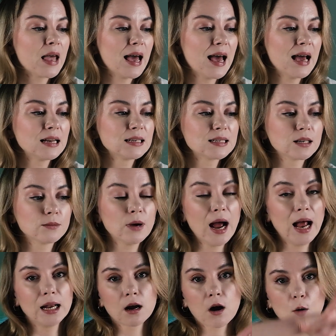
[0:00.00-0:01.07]
and some
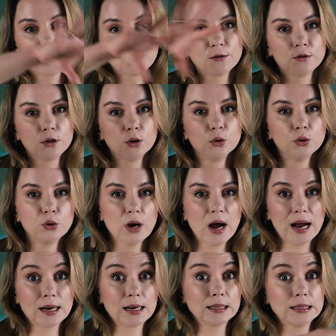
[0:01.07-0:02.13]
helicopter view
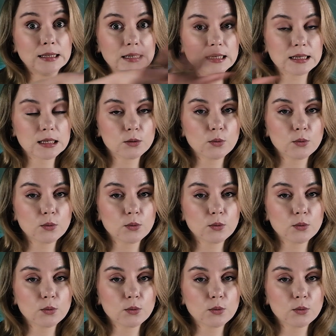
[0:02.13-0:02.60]
analytics.